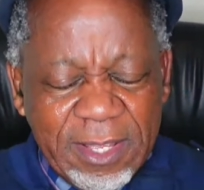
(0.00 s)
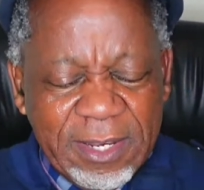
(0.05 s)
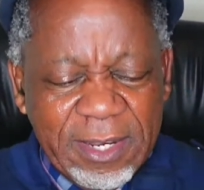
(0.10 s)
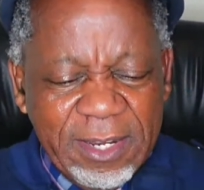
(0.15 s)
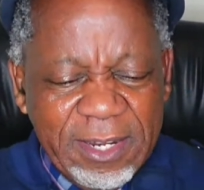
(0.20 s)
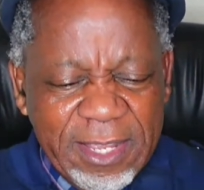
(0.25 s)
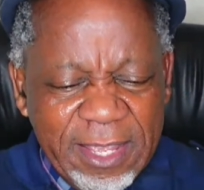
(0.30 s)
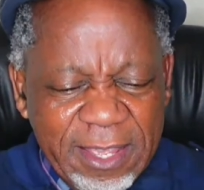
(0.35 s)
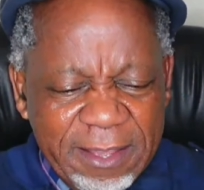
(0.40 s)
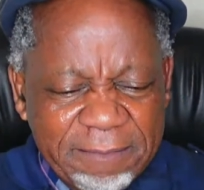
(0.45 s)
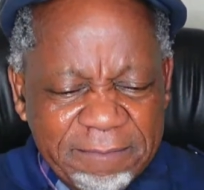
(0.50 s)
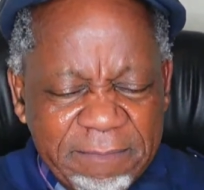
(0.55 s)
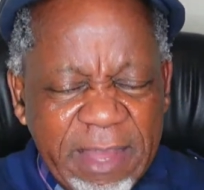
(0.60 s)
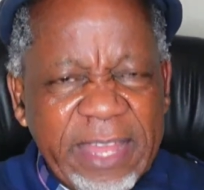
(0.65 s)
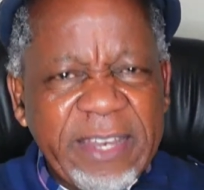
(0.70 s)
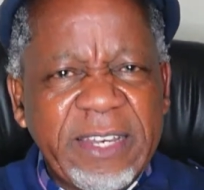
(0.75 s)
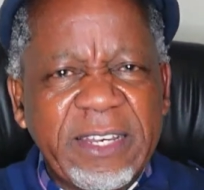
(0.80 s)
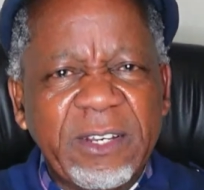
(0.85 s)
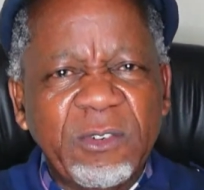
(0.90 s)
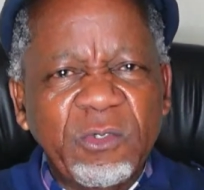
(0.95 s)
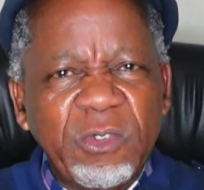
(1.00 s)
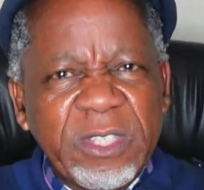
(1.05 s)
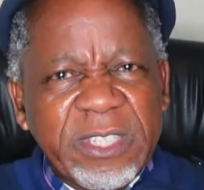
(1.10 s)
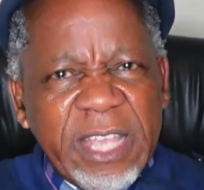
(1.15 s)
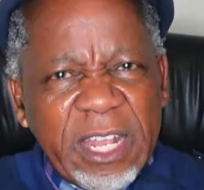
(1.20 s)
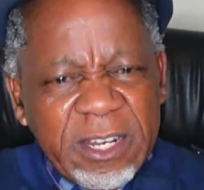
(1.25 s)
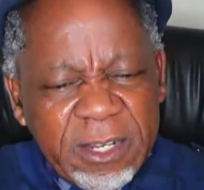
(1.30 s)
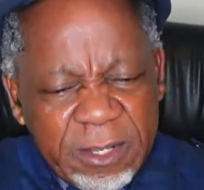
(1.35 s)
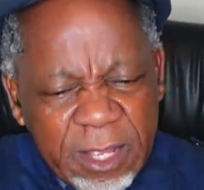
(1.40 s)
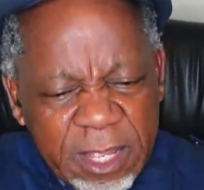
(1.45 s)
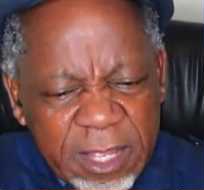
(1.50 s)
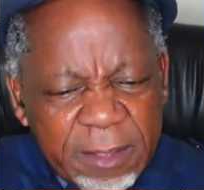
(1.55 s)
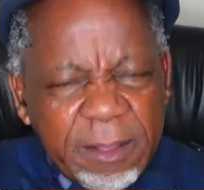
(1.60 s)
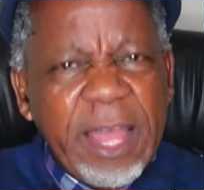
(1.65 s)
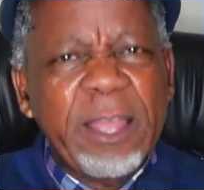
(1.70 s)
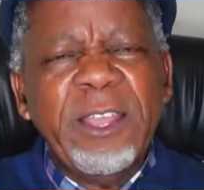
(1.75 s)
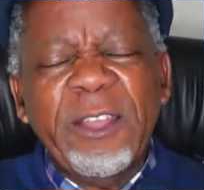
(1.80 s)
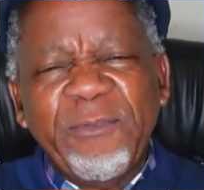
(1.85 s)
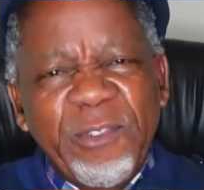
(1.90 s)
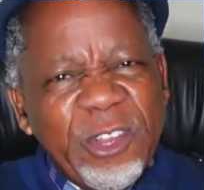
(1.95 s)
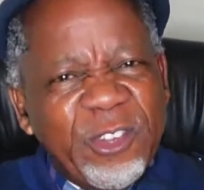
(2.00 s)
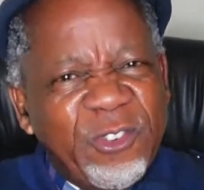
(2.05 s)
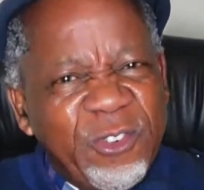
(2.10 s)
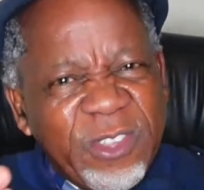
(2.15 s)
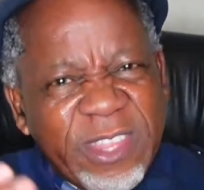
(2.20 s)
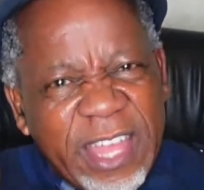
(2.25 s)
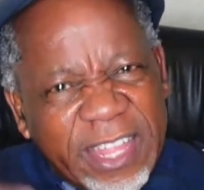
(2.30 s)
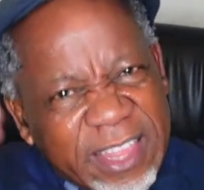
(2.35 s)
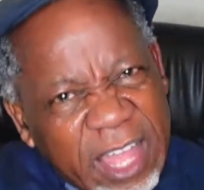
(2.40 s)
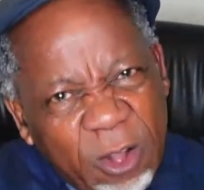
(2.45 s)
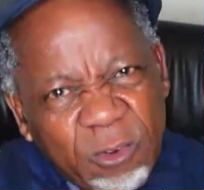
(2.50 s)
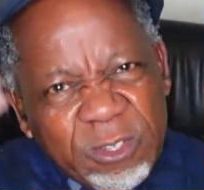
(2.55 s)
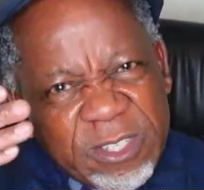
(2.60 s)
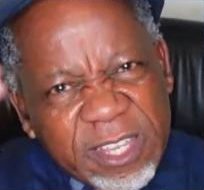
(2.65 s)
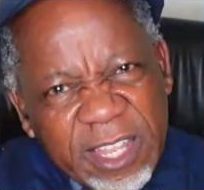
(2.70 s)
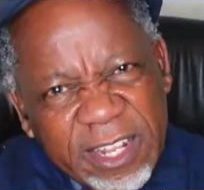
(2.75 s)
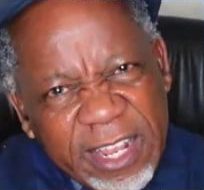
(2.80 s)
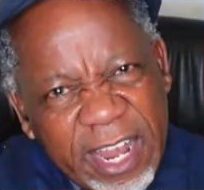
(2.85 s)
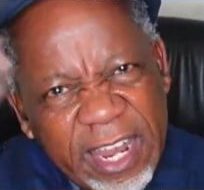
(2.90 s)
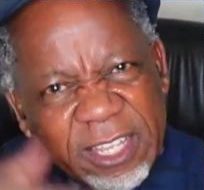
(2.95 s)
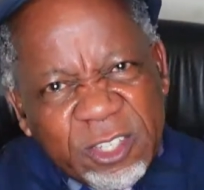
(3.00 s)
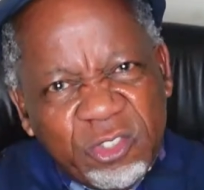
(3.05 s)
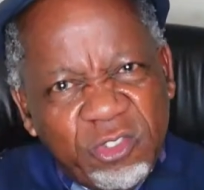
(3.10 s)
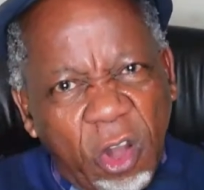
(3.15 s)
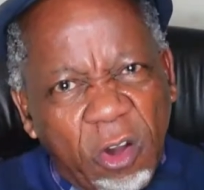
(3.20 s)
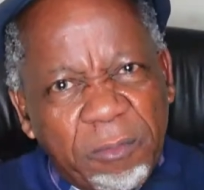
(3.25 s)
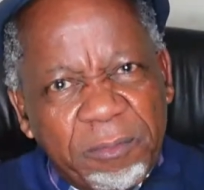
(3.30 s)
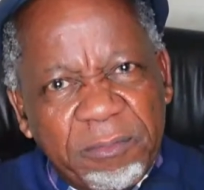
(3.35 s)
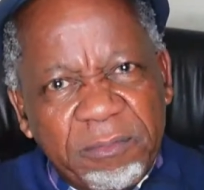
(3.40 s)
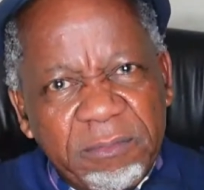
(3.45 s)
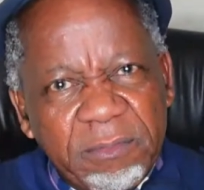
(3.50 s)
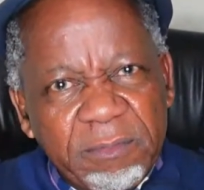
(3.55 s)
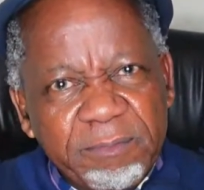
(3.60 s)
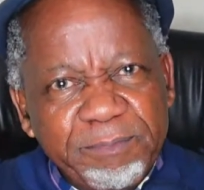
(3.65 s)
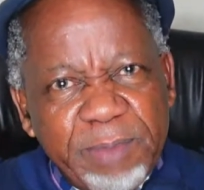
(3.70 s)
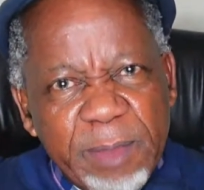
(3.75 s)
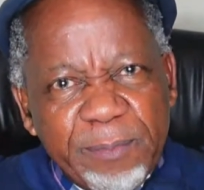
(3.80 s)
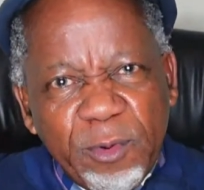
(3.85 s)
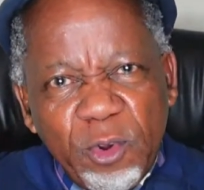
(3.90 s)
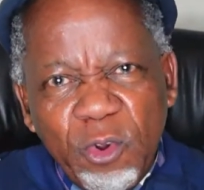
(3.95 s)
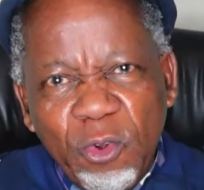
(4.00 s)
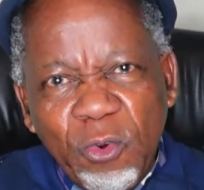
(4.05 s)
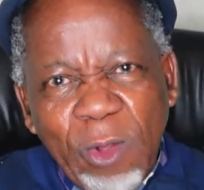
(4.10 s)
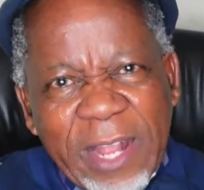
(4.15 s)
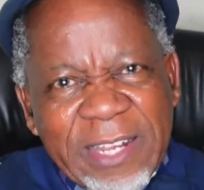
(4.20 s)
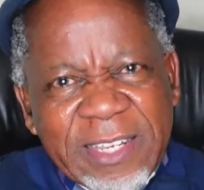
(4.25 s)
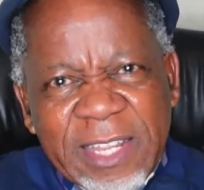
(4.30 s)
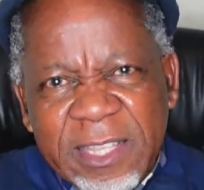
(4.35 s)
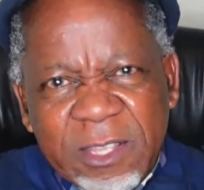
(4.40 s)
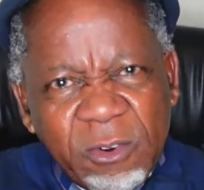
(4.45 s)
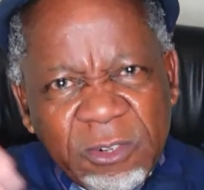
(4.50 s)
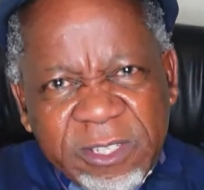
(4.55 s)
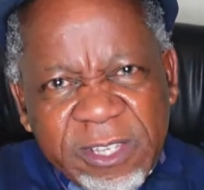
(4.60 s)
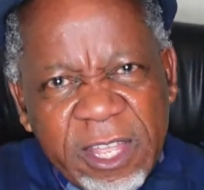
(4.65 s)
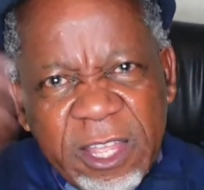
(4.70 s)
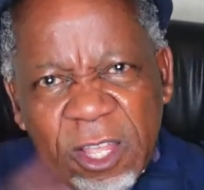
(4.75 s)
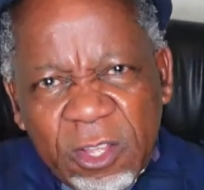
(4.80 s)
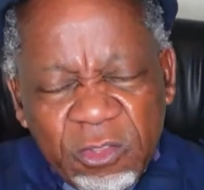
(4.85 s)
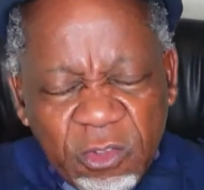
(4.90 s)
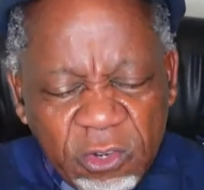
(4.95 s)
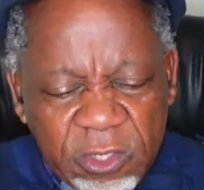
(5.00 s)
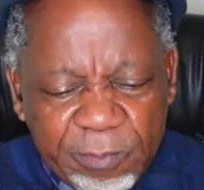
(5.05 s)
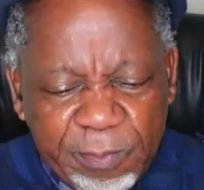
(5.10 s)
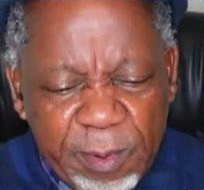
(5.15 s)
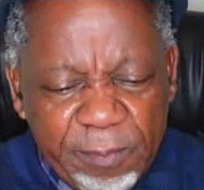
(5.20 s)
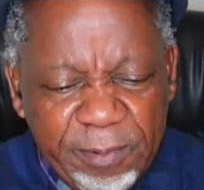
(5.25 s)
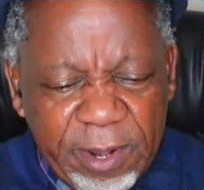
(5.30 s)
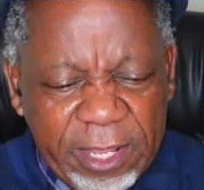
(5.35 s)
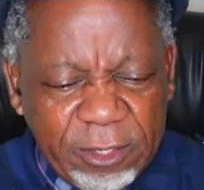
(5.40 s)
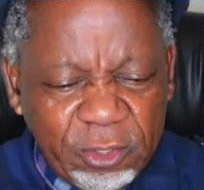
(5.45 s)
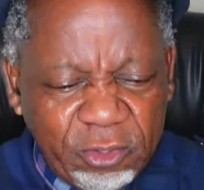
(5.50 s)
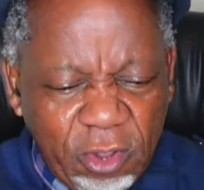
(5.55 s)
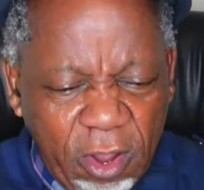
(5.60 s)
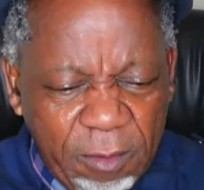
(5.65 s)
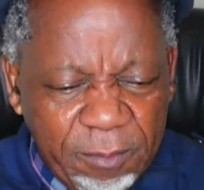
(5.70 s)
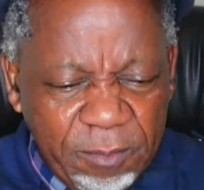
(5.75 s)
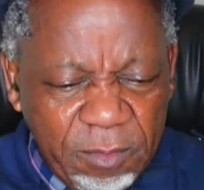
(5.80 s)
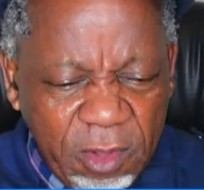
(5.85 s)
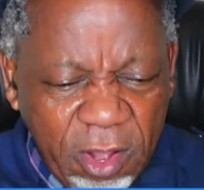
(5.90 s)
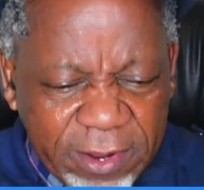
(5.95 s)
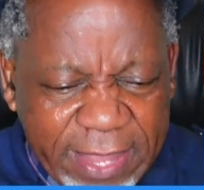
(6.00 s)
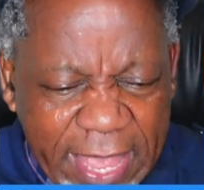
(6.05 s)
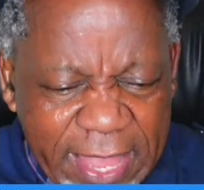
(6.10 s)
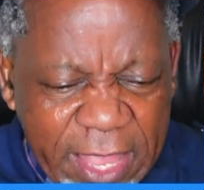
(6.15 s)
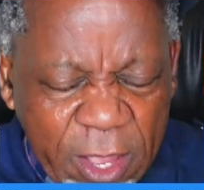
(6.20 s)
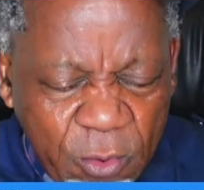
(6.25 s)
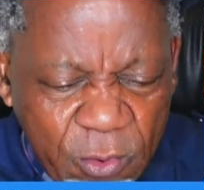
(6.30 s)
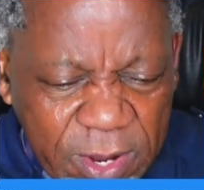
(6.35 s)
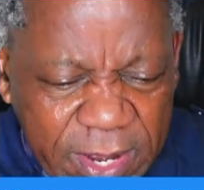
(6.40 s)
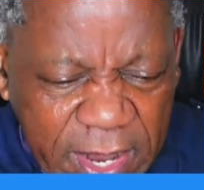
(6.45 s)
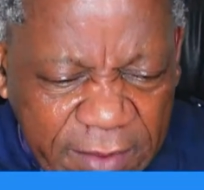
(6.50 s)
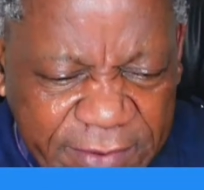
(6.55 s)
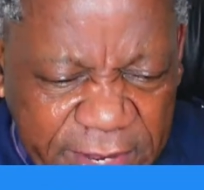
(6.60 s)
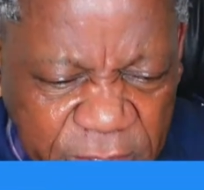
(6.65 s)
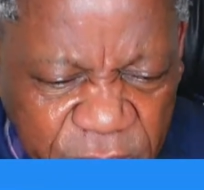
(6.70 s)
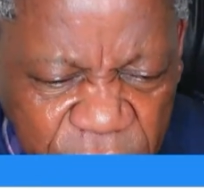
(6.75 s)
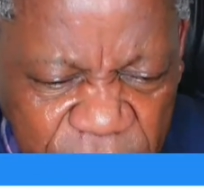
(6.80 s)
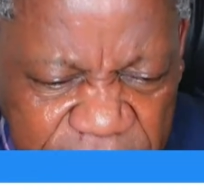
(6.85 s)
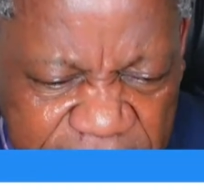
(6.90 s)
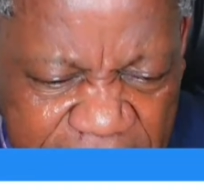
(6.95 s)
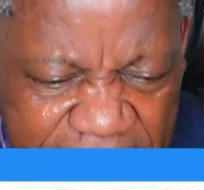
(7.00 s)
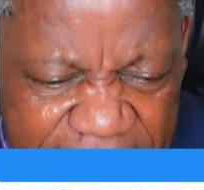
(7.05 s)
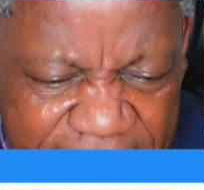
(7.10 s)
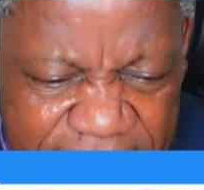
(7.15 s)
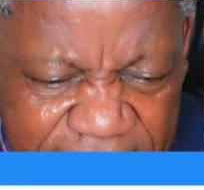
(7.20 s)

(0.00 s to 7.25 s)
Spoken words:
Man, if we do that, I would say they're less dumb. People who watch it, they will say, those people are dumb. Okay, we'll never do that.